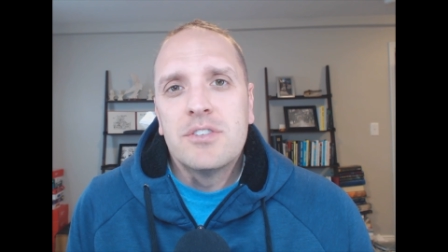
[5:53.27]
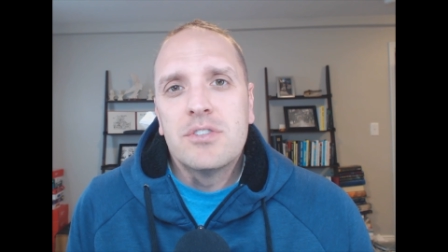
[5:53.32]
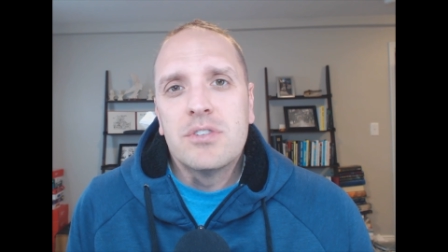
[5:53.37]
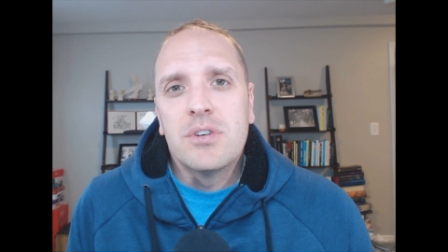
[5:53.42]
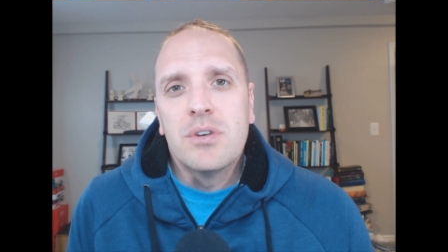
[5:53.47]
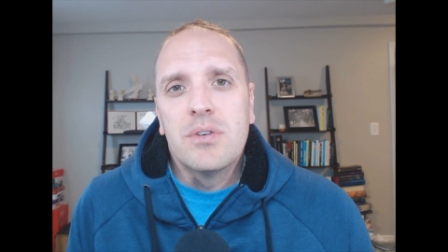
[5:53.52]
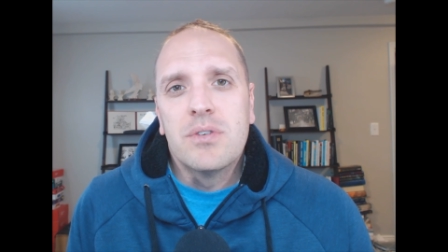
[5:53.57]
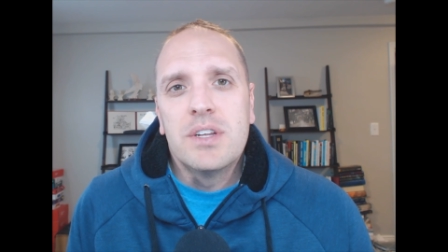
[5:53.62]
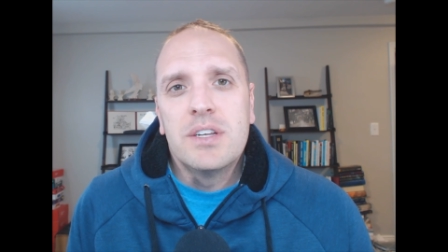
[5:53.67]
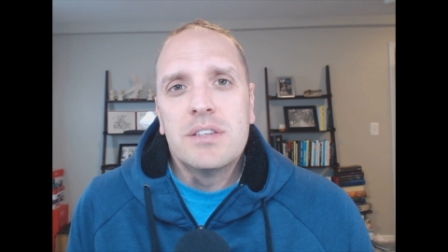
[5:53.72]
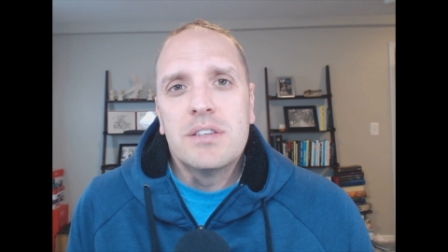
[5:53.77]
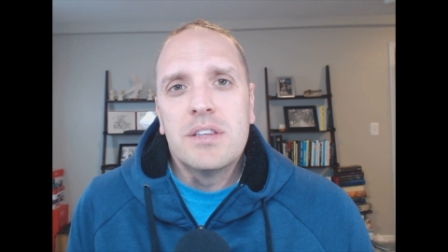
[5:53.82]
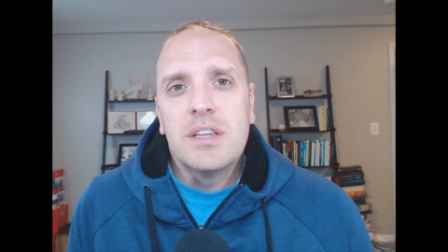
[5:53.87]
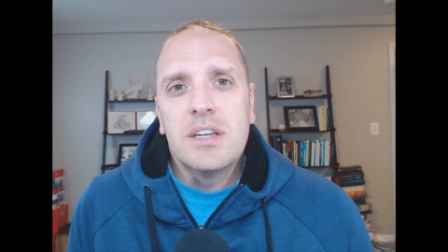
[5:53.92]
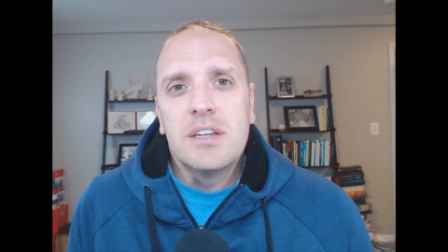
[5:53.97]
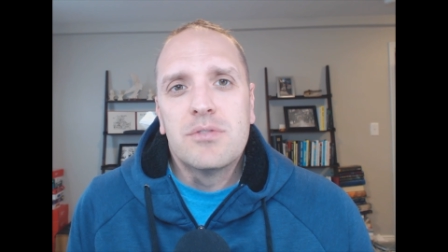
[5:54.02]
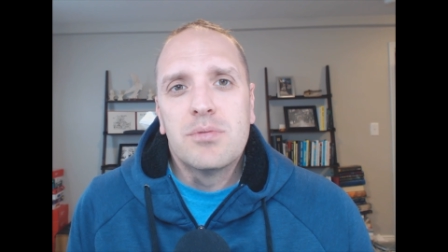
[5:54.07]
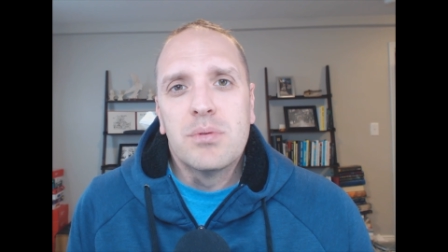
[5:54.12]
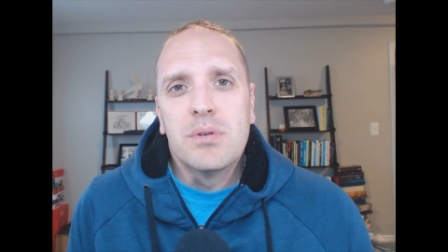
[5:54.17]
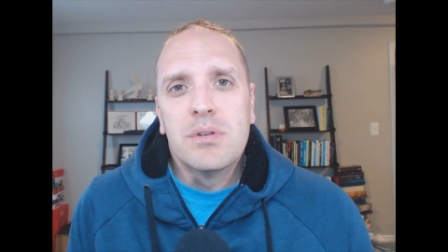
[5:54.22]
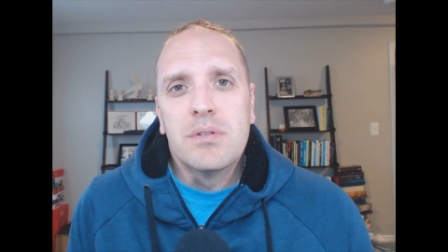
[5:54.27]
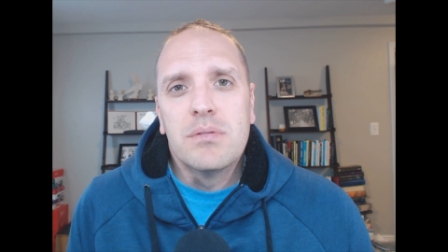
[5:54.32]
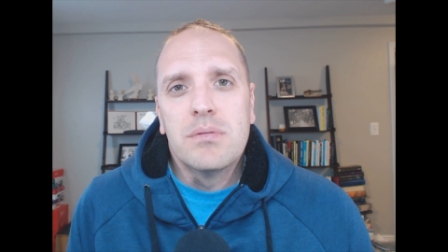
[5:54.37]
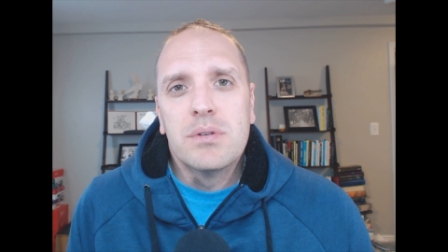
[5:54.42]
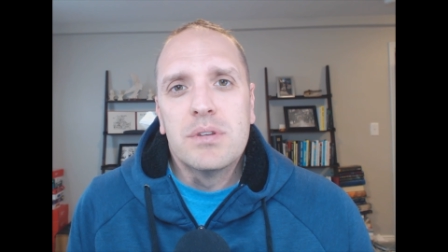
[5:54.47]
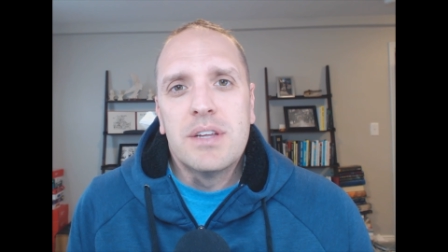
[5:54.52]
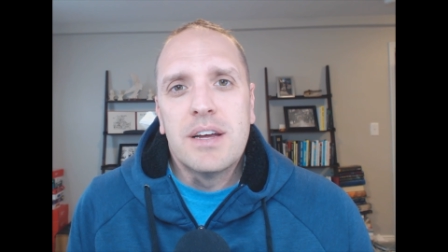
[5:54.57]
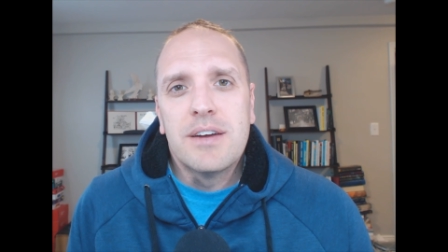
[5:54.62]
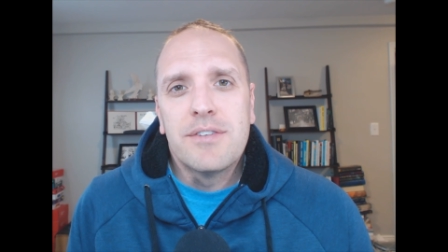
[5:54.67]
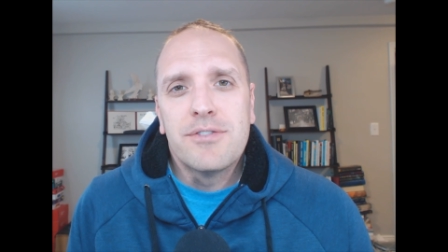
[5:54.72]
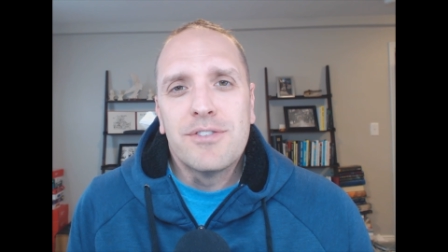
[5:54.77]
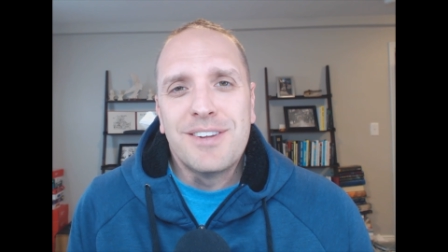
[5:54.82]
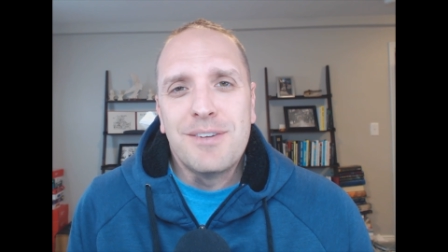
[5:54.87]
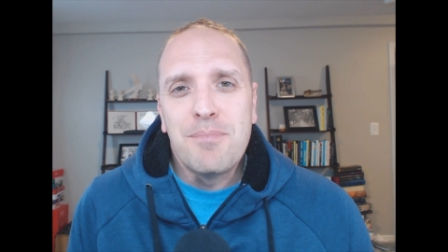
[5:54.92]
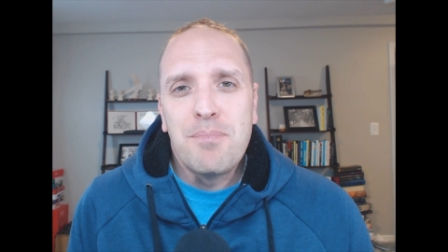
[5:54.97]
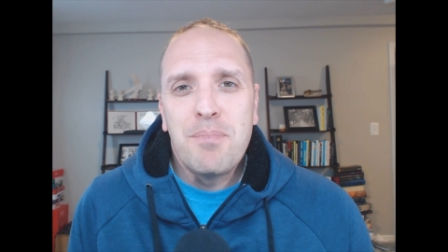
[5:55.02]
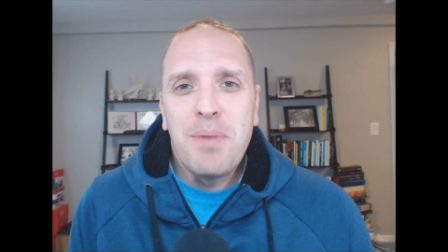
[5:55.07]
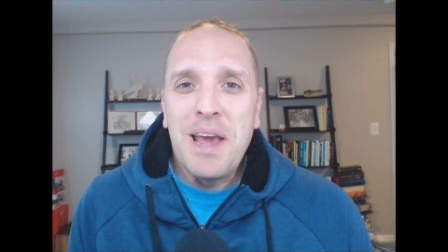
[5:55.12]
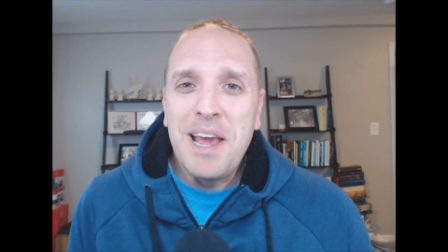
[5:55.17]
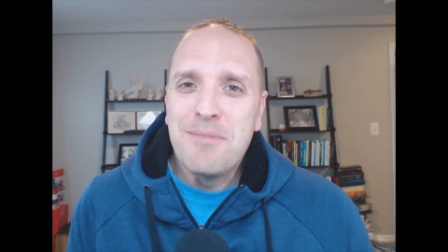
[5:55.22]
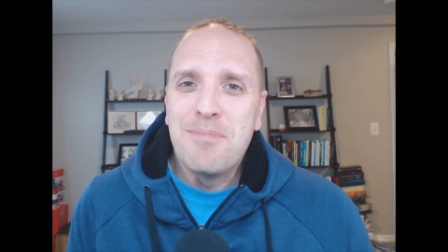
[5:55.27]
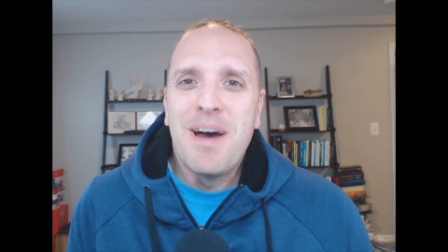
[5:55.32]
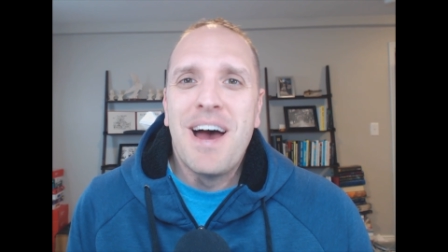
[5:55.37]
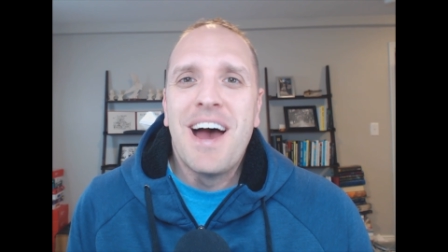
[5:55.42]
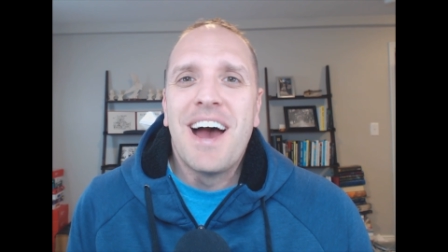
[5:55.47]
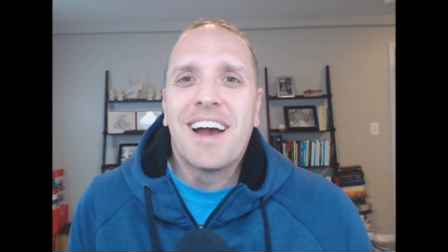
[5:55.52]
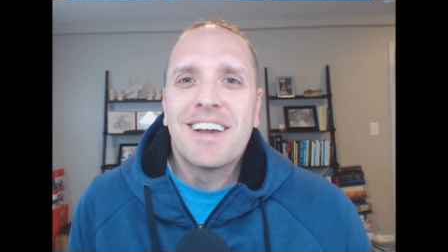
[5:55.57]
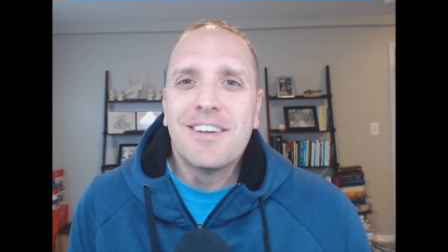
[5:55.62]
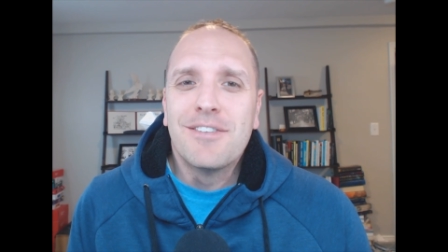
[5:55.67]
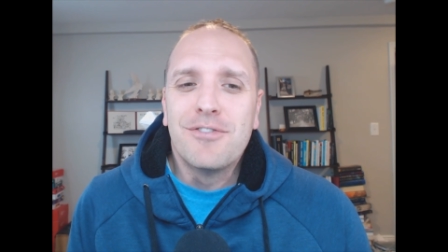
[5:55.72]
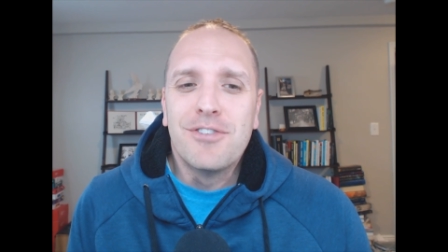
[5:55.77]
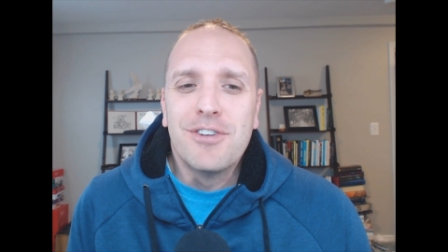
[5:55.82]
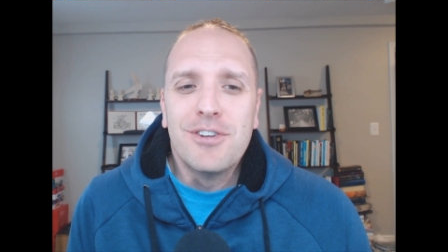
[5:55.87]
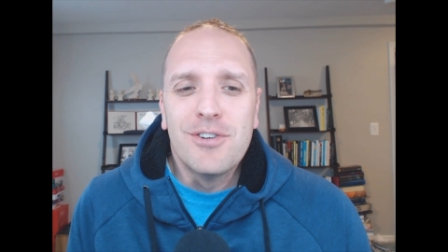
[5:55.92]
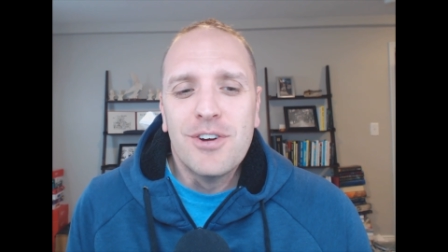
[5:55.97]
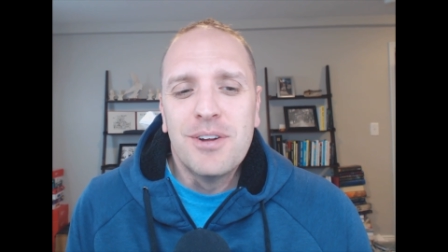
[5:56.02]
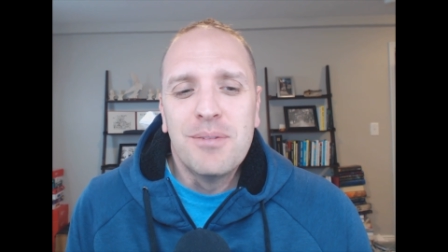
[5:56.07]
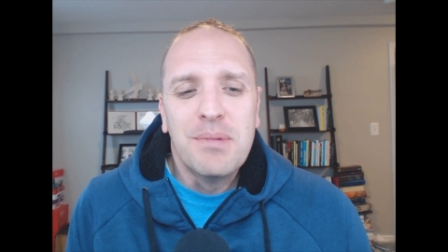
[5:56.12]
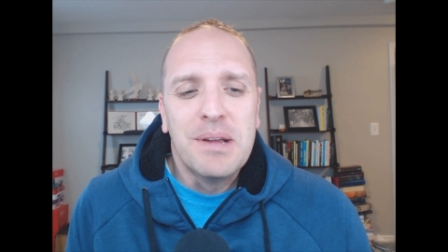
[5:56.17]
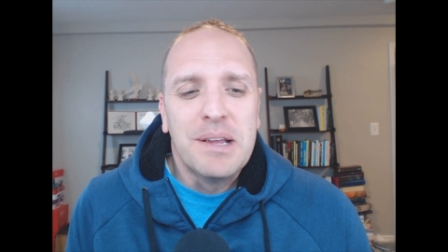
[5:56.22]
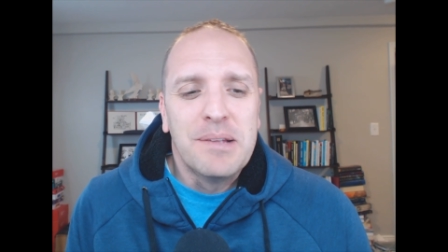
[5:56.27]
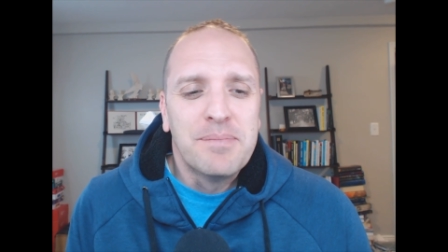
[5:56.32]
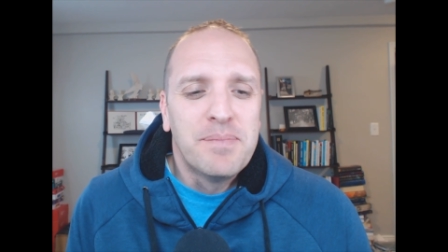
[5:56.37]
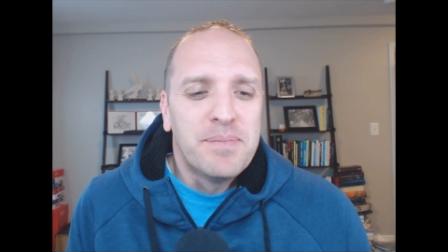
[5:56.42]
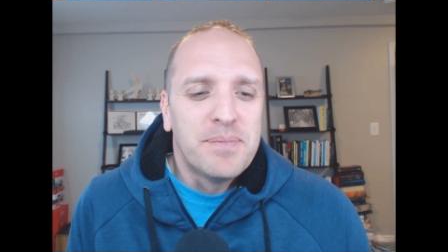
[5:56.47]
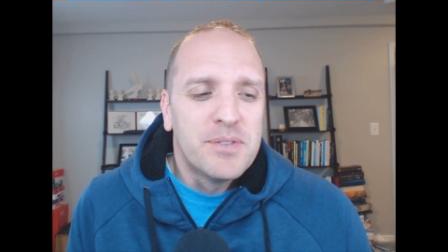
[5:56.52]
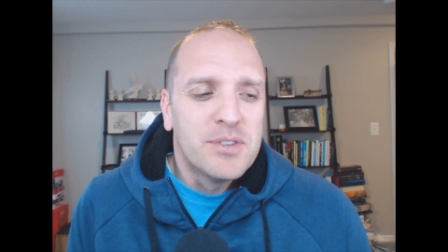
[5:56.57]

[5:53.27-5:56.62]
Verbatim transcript: So these things will definitely pay back, if you know what I mean.